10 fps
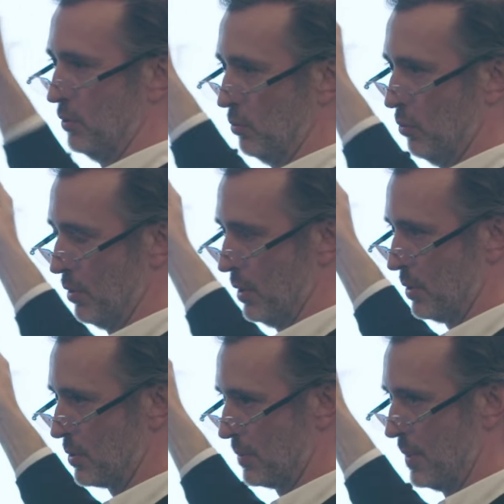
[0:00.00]
it to do
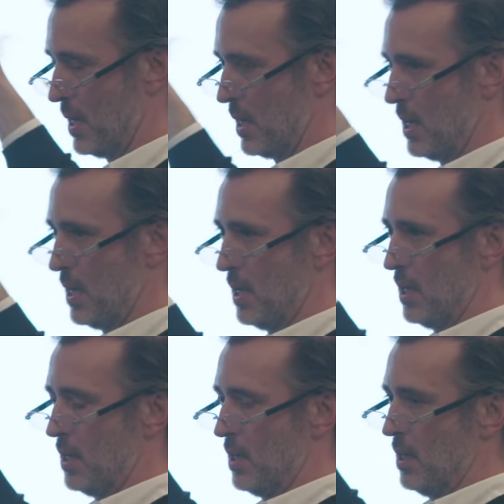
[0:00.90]
things.
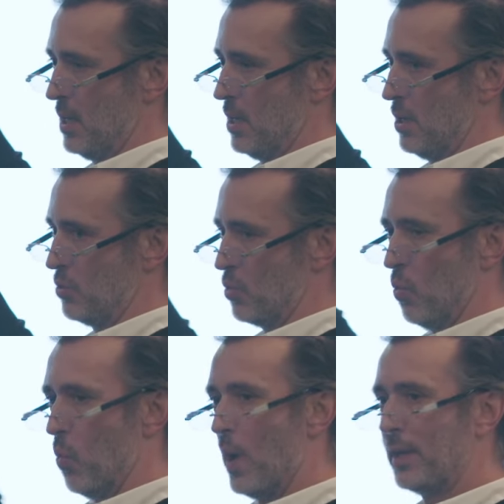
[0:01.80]
So
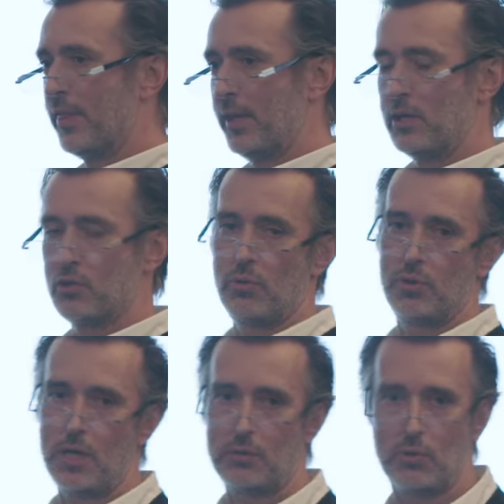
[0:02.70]
one thing is to
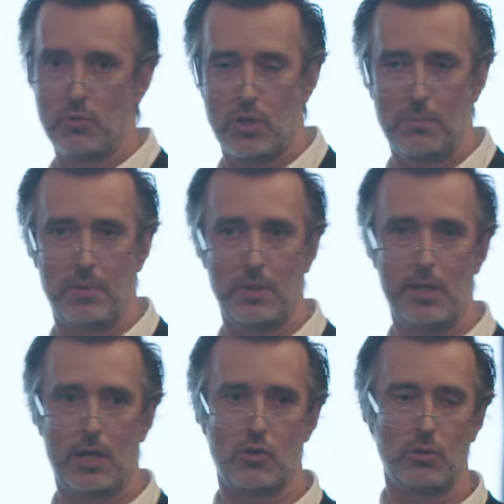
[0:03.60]
decide to do something,
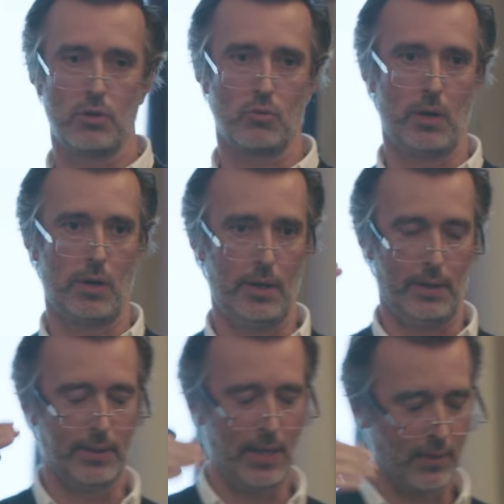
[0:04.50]
the
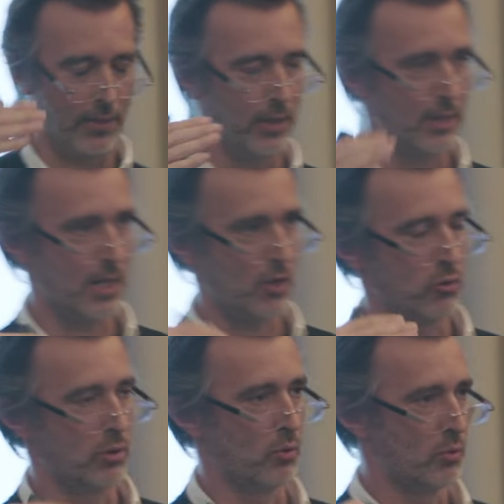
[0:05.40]
other thing is
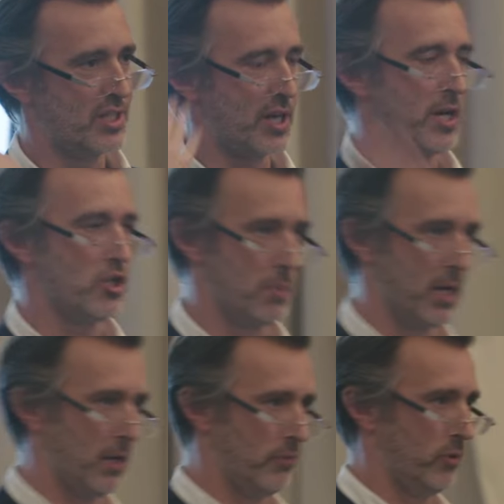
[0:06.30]
actually to change
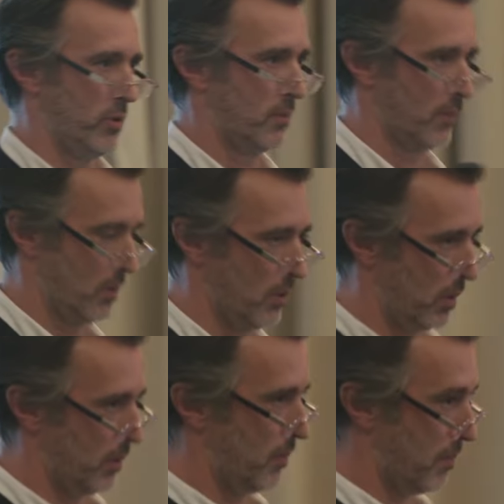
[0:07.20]
behavior. Right?